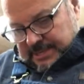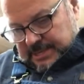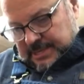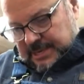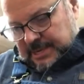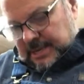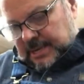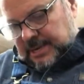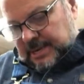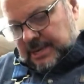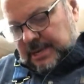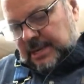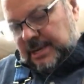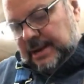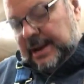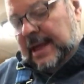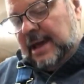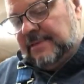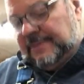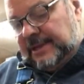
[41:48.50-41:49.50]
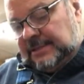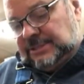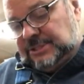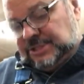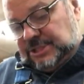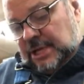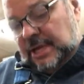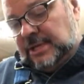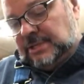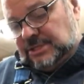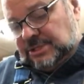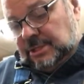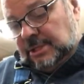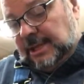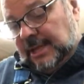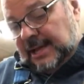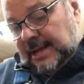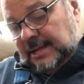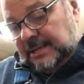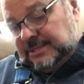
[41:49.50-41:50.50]
And now that's changed a
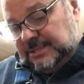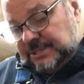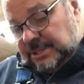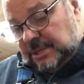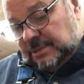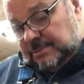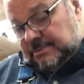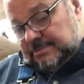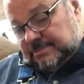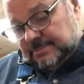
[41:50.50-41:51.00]
lot, so